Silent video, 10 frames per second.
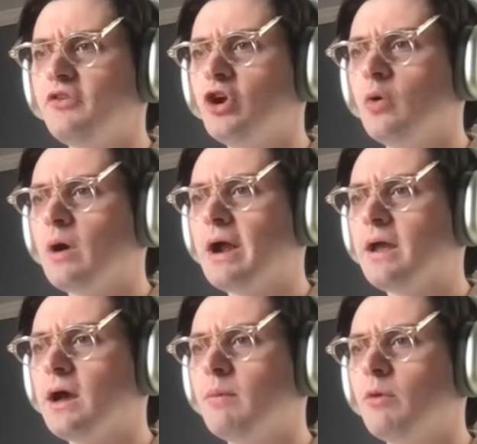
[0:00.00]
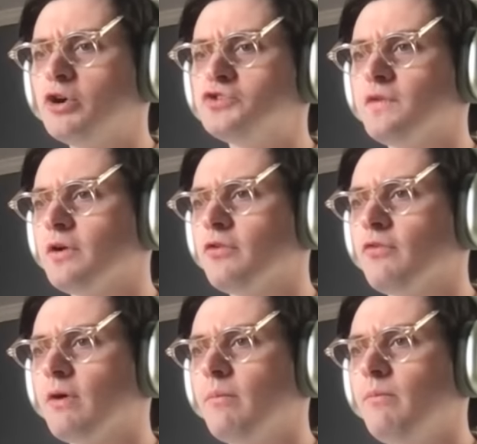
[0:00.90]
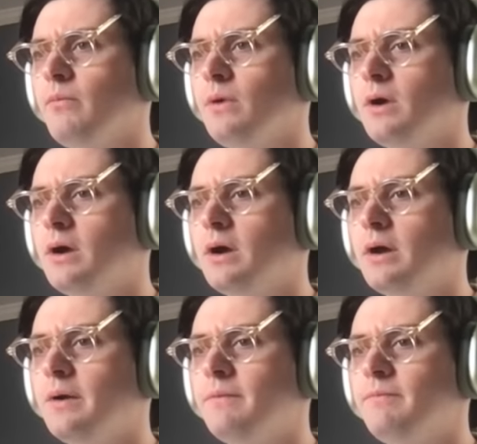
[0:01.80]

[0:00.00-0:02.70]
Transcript: even know where I got March first from. Uh,